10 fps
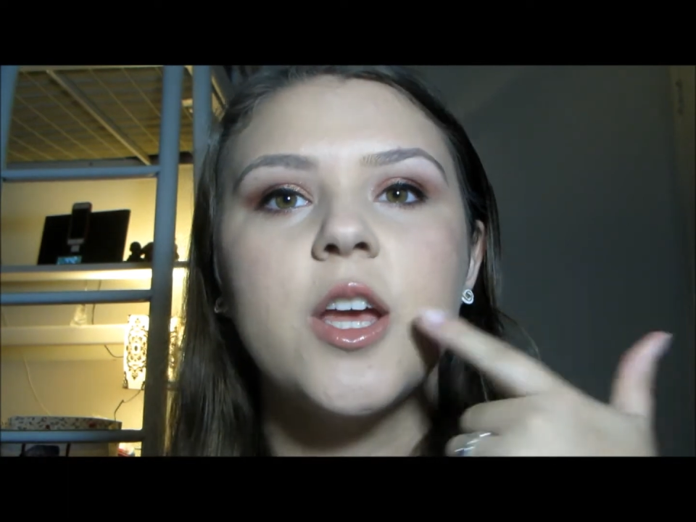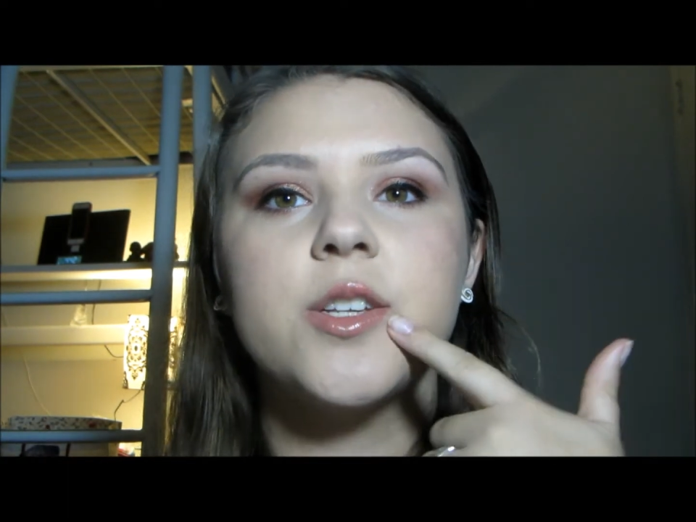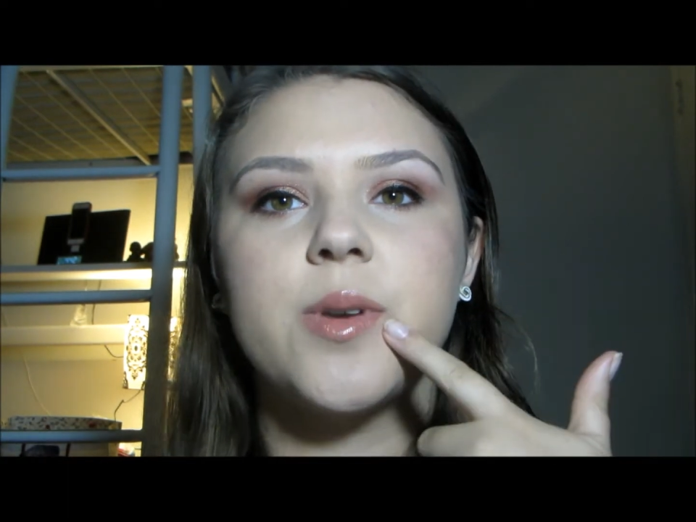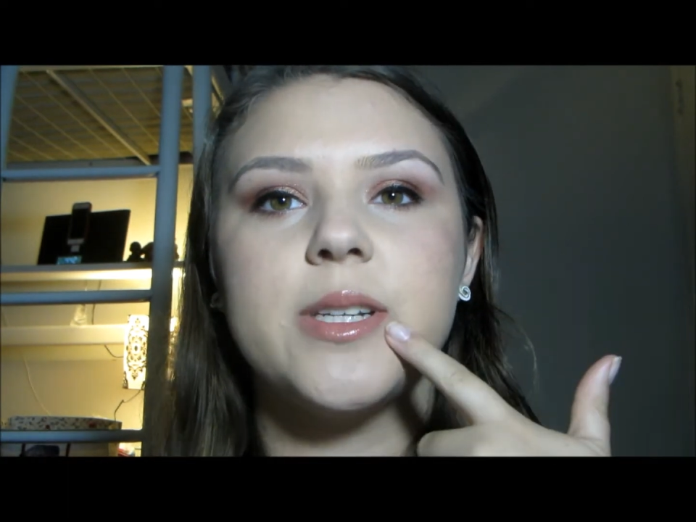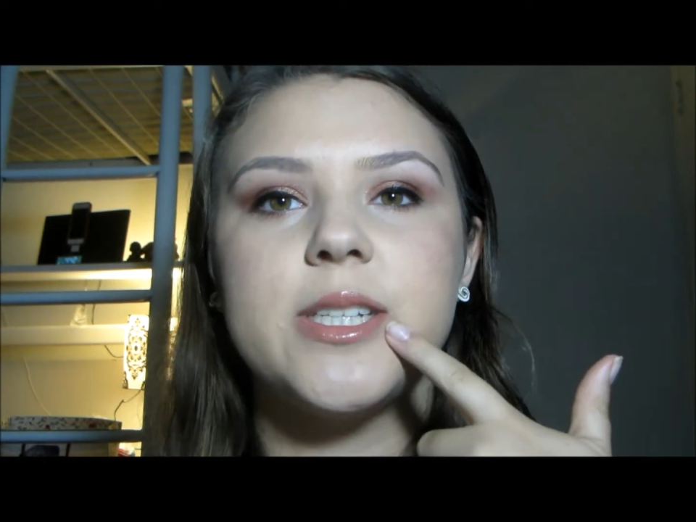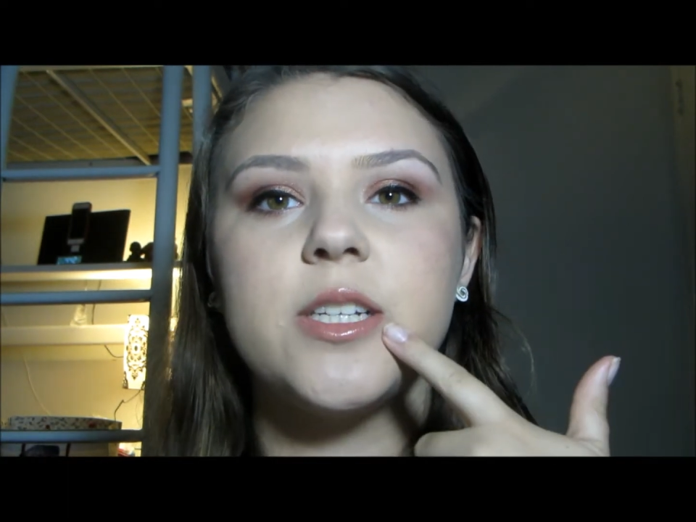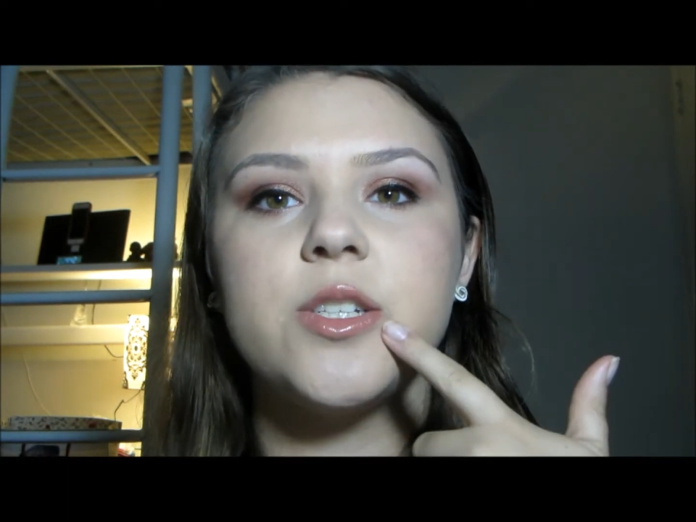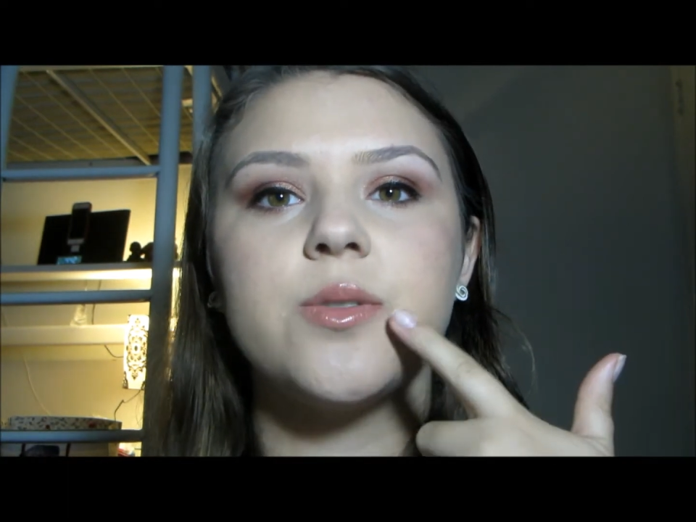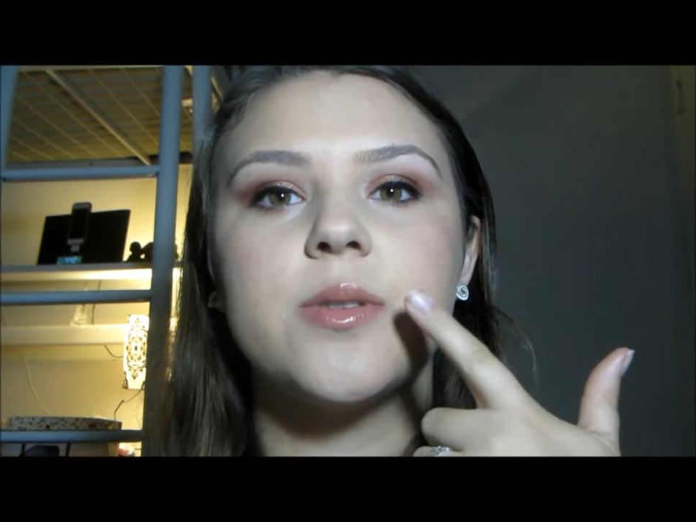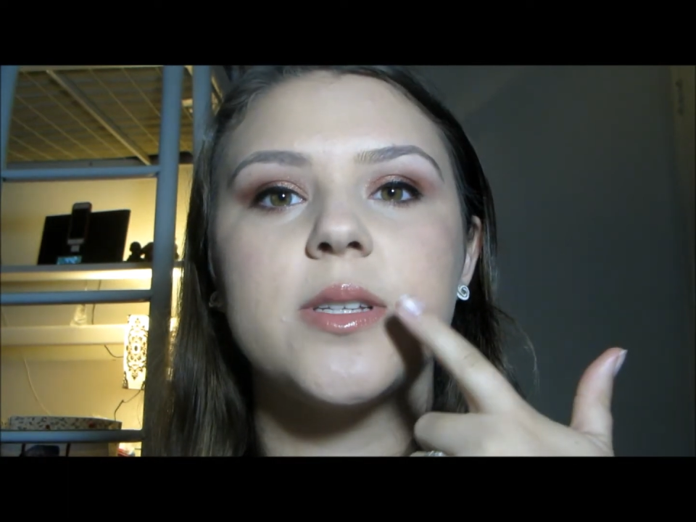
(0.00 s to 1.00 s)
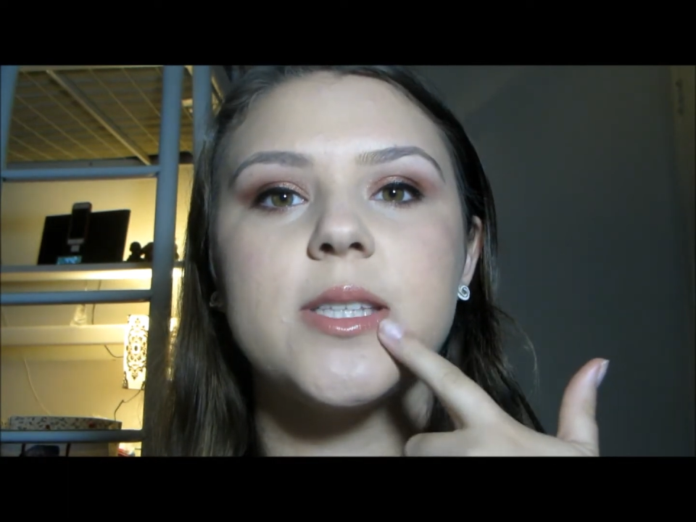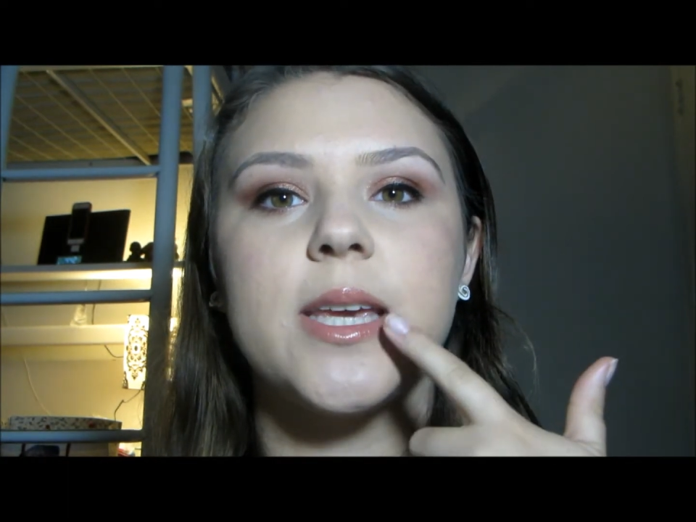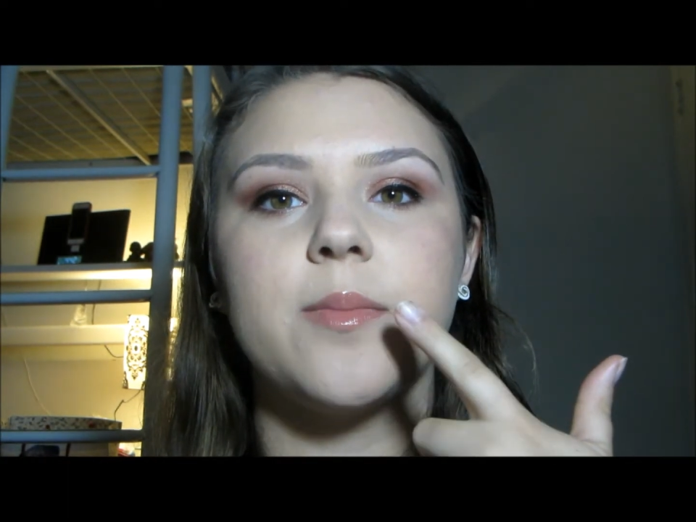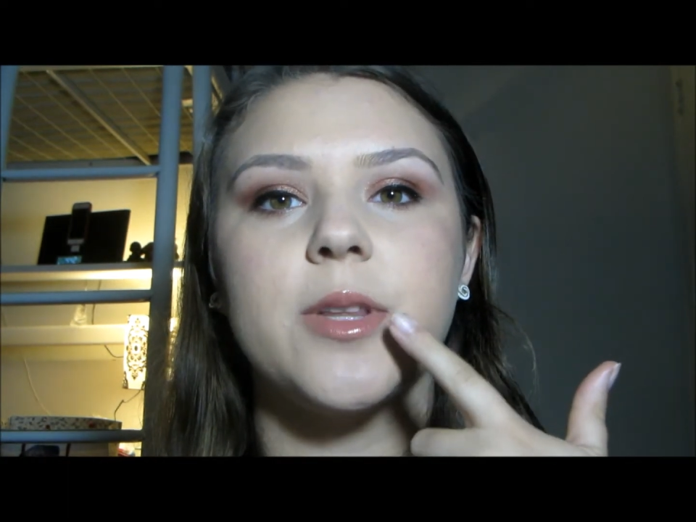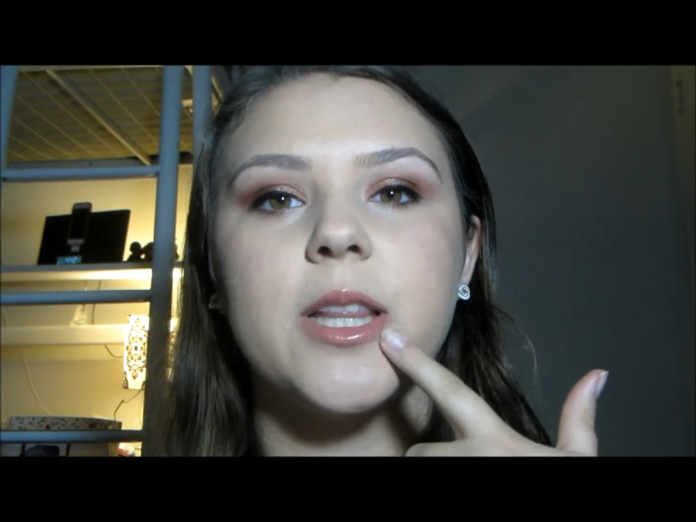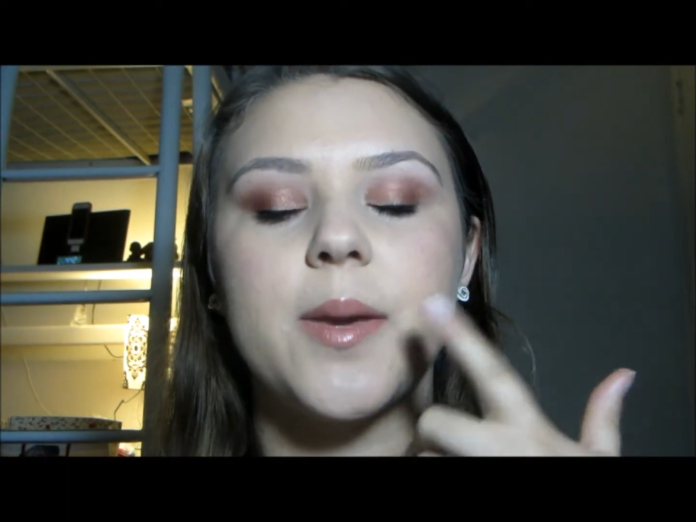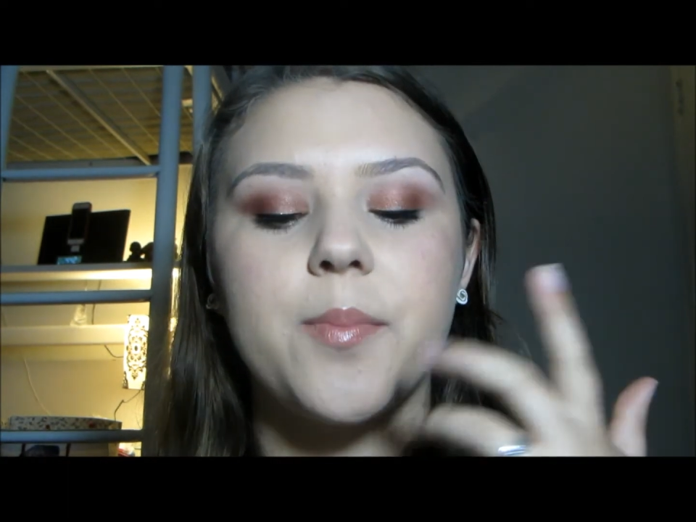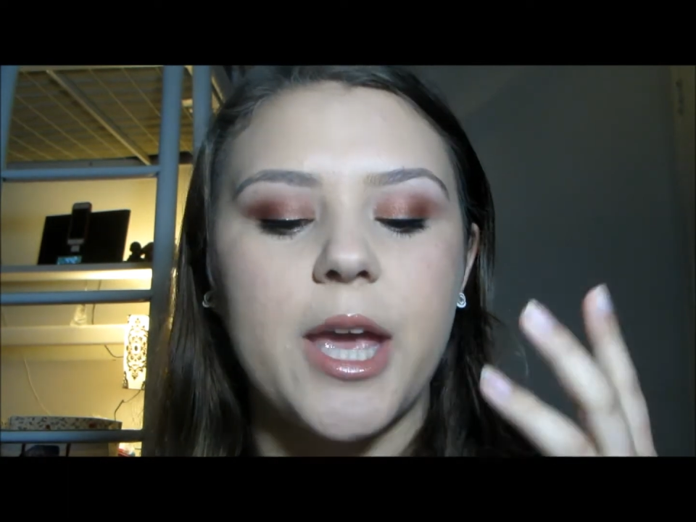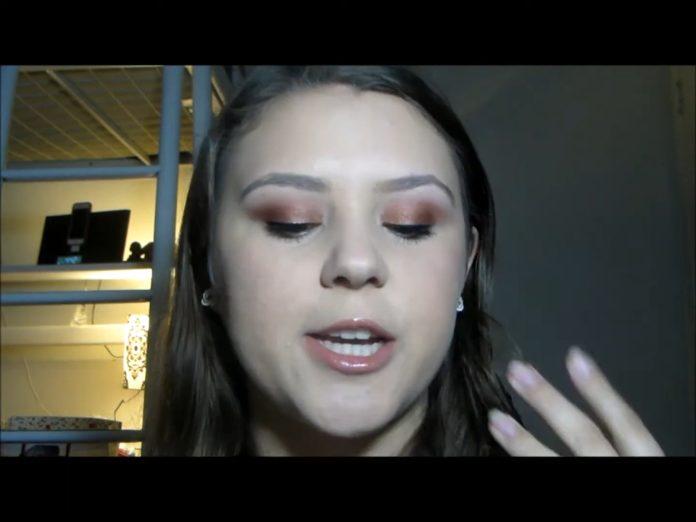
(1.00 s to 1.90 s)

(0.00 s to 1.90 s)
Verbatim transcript: So I didn't do the same lip,